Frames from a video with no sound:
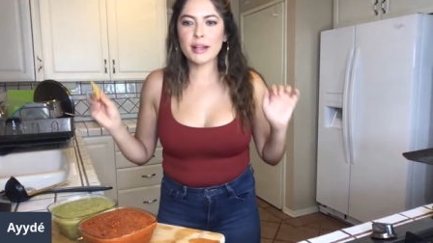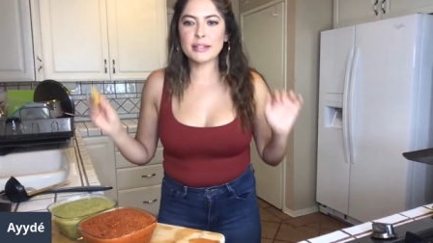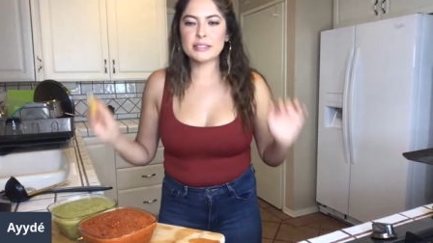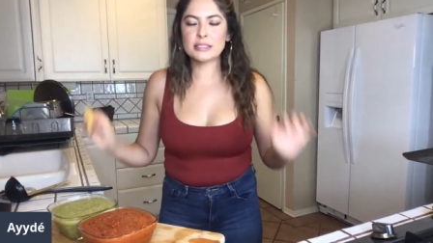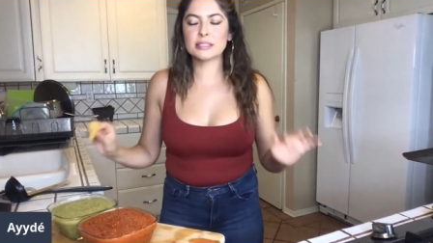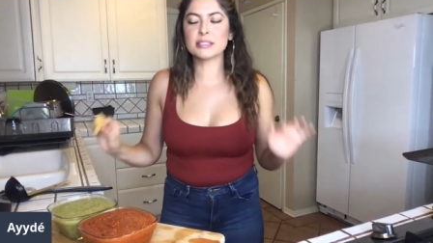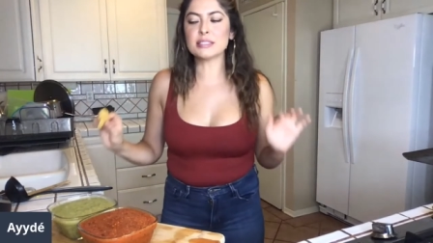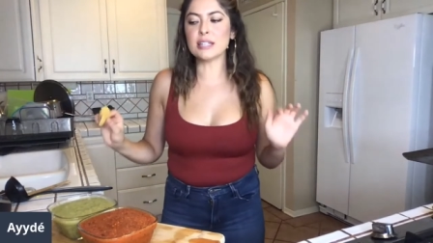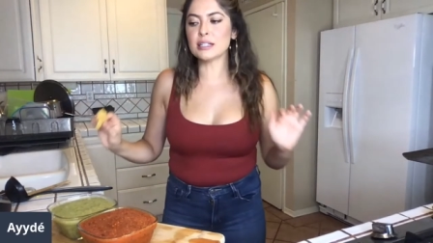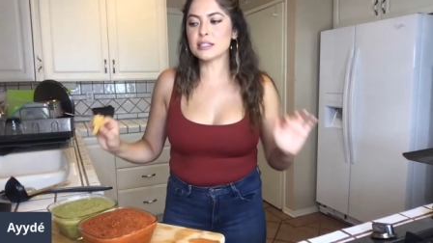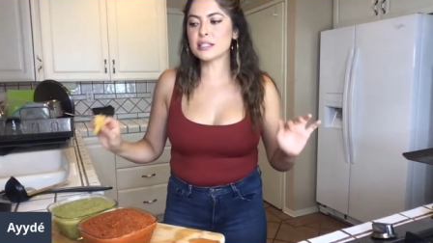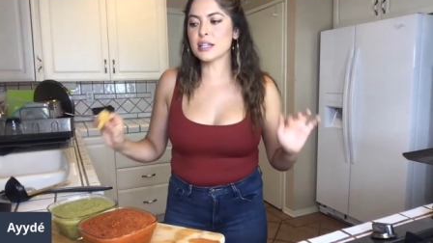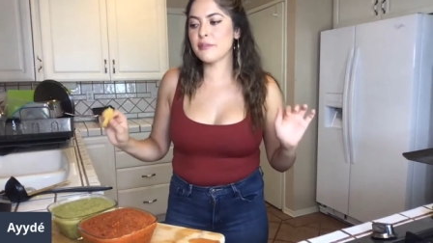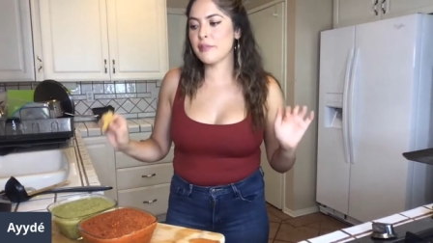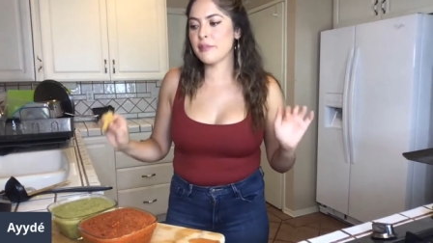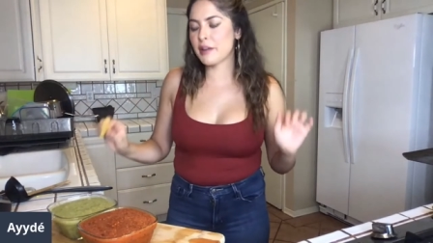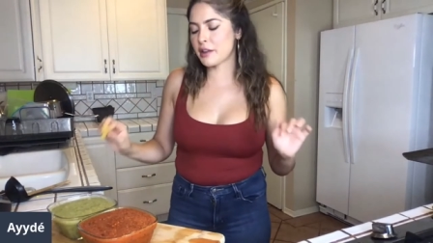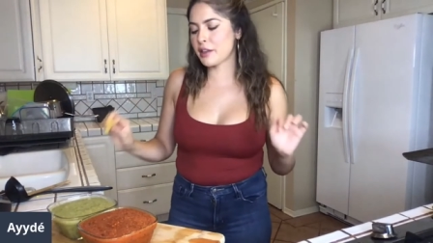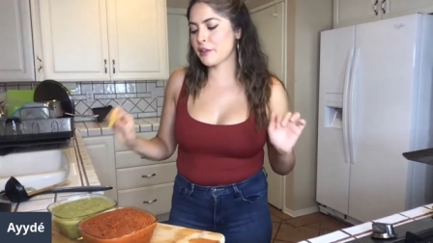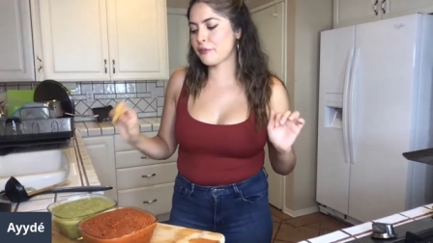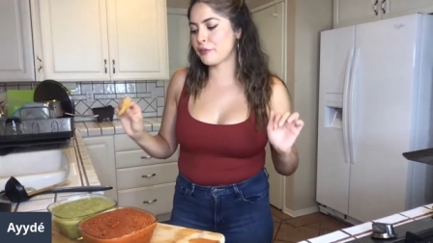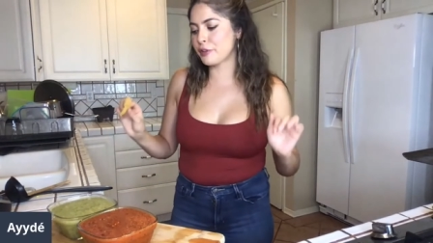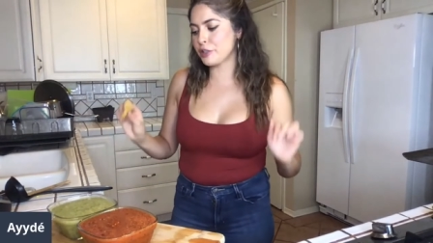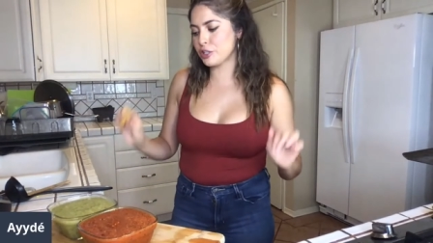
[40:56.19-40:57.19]
Salsa
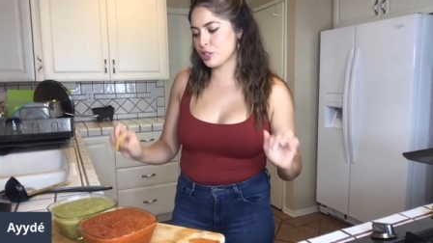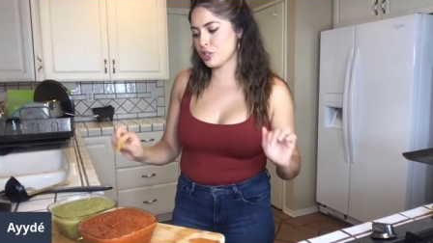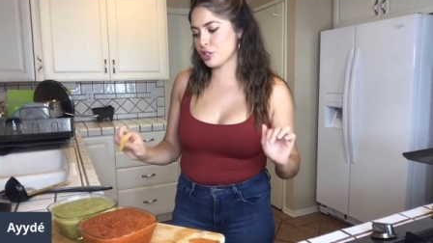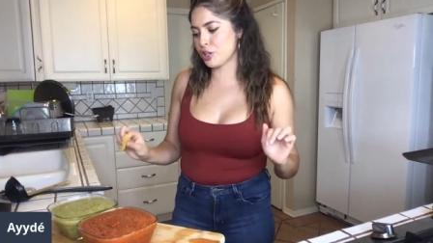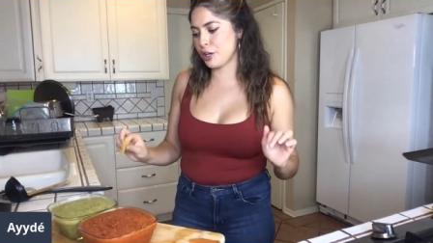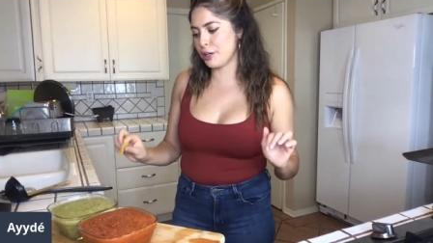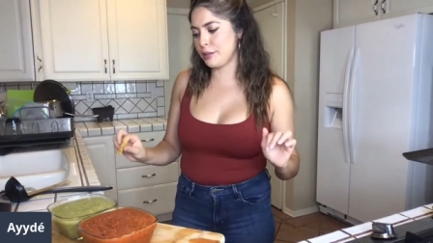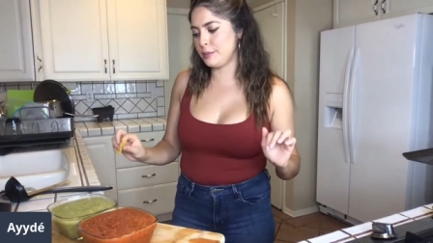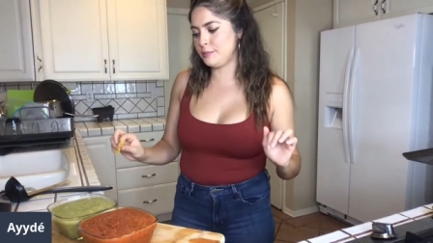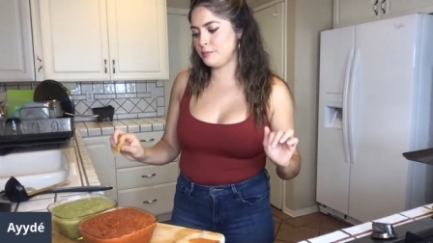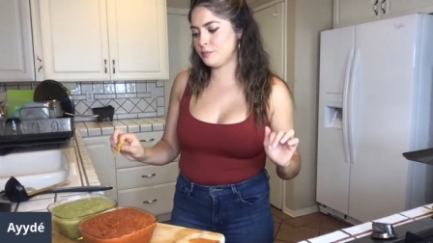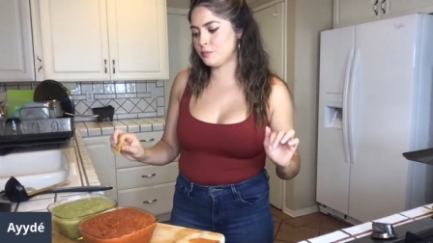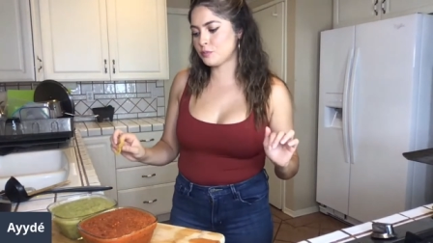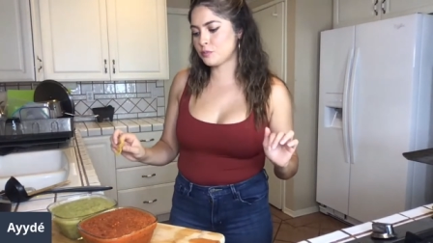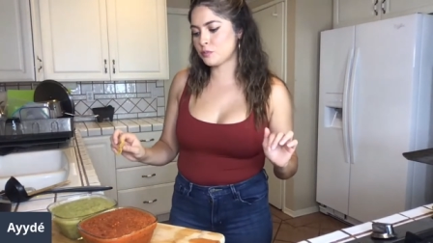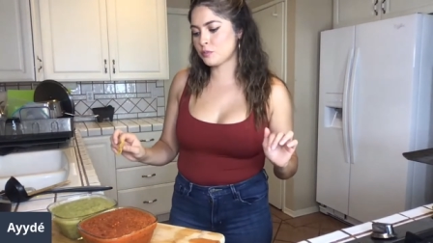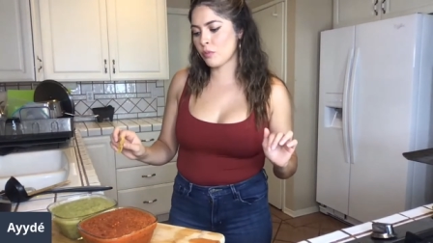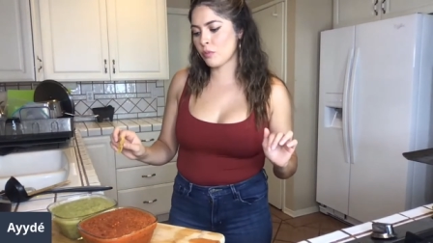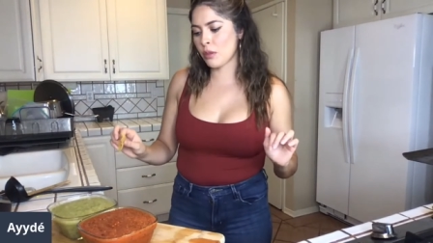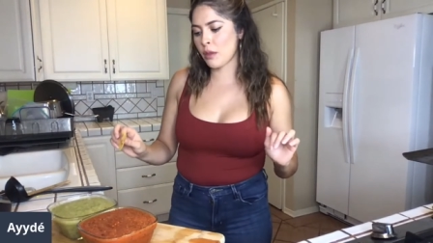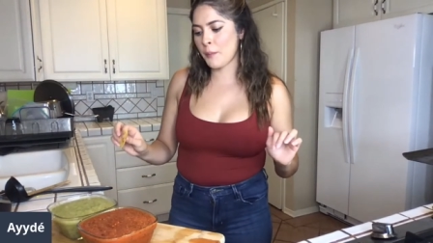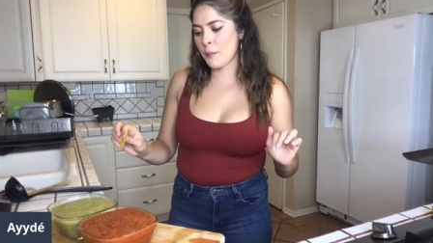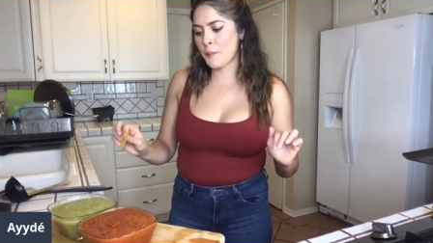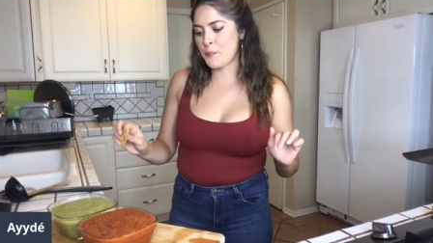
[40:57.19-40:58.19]
verde for sure.
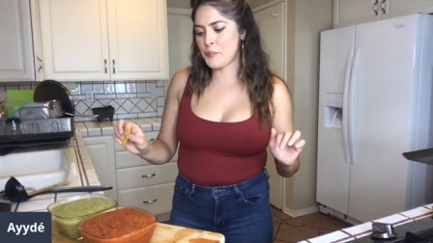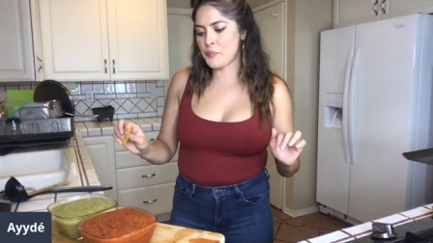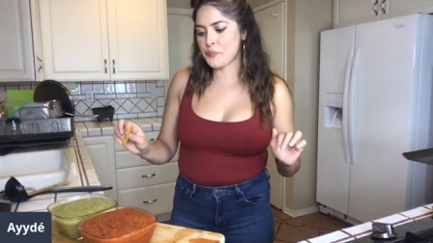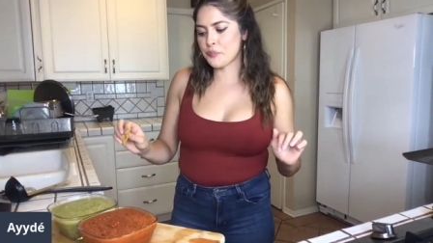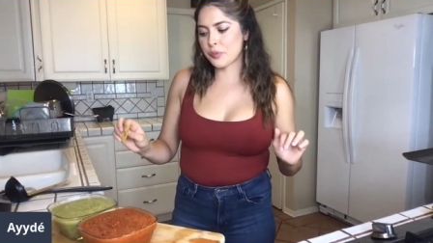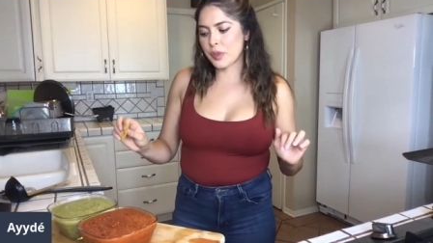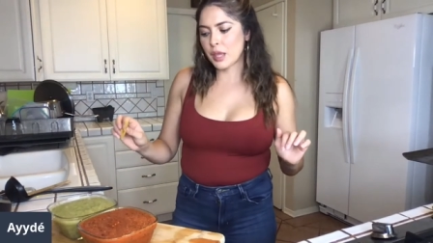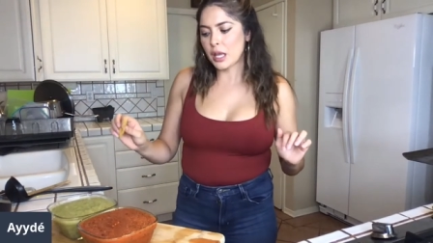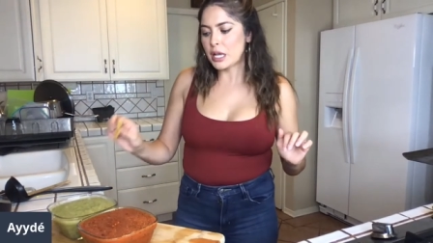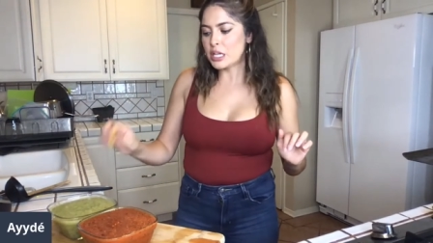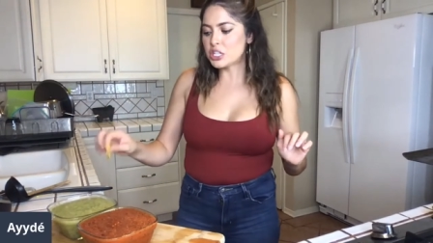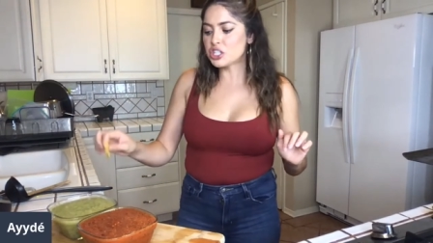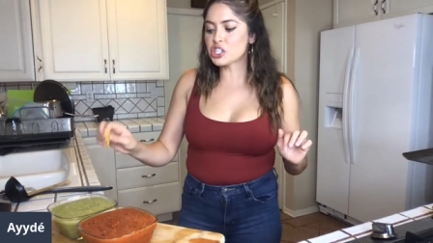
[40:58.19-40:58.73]
It